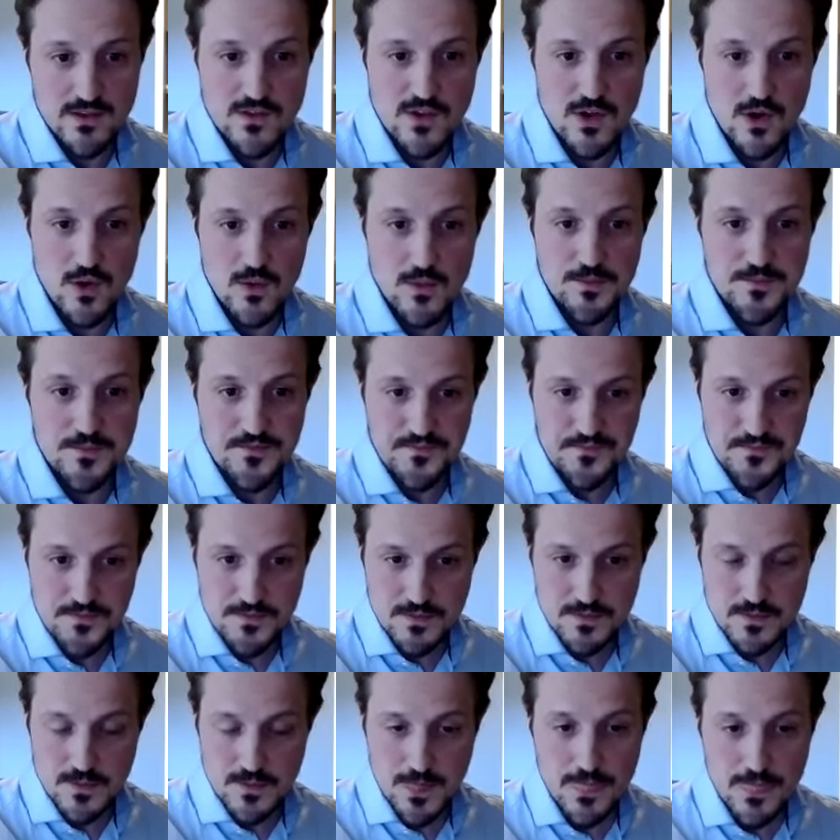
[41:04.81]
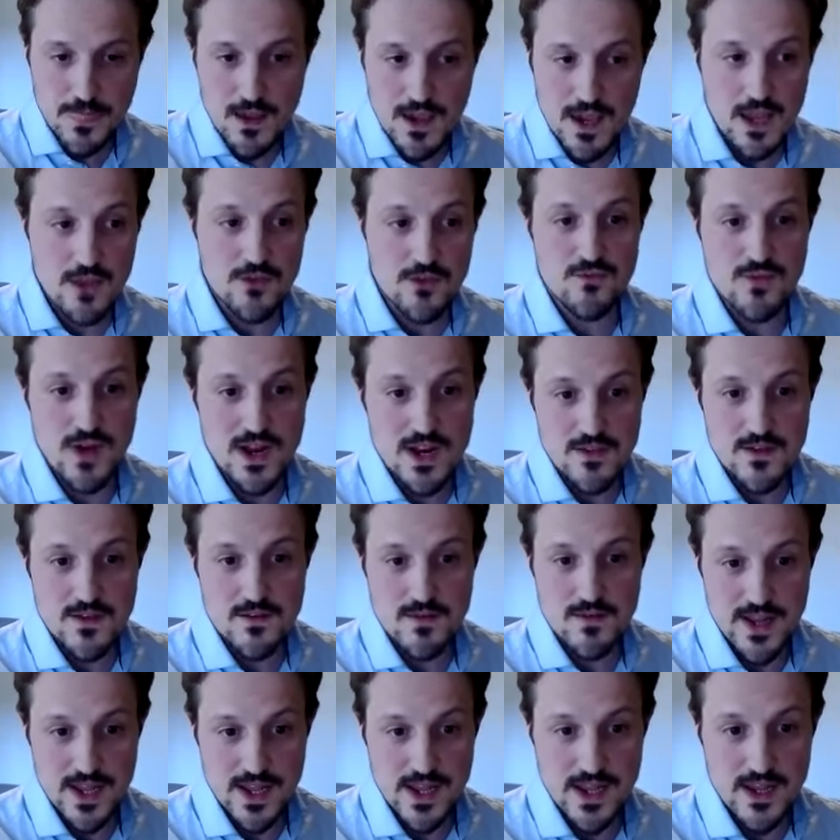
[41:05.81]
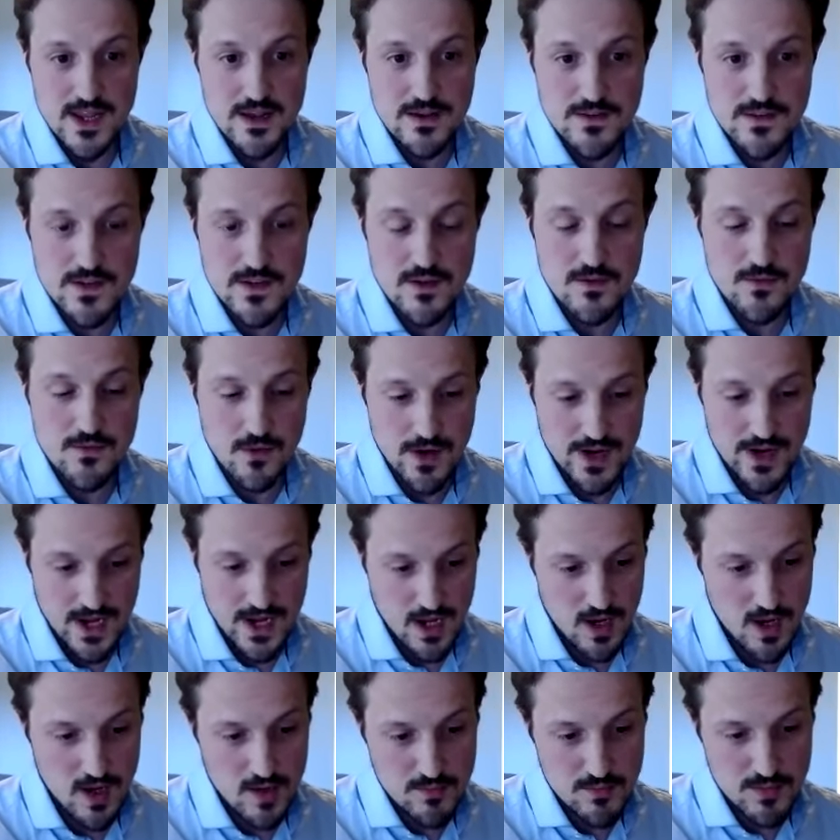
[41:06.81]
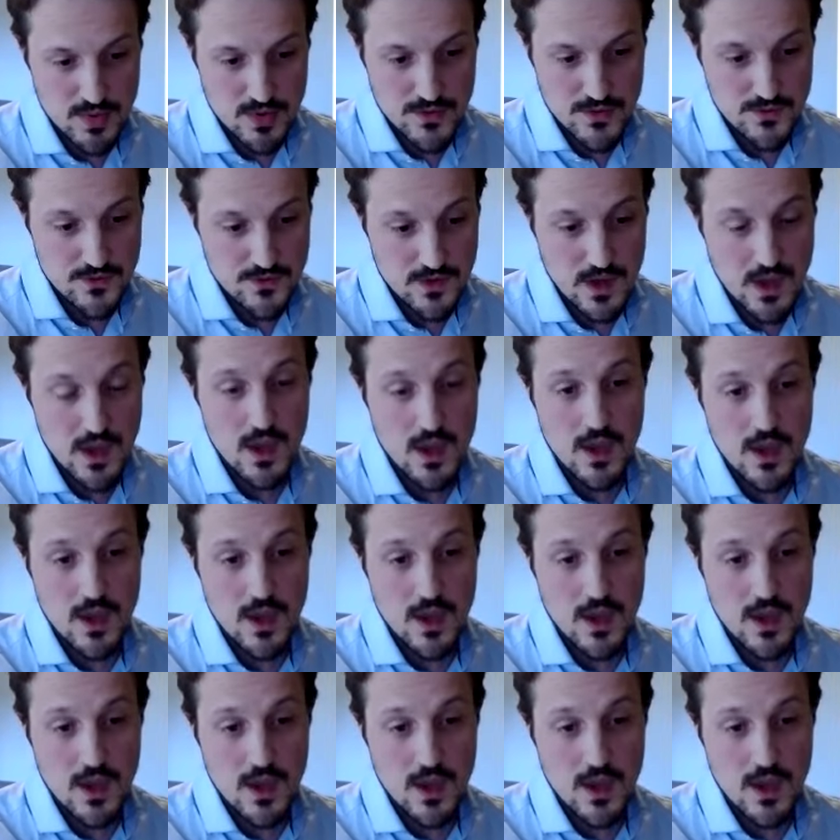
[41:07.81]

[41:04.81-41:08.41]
So it's relatively easy for an incumbent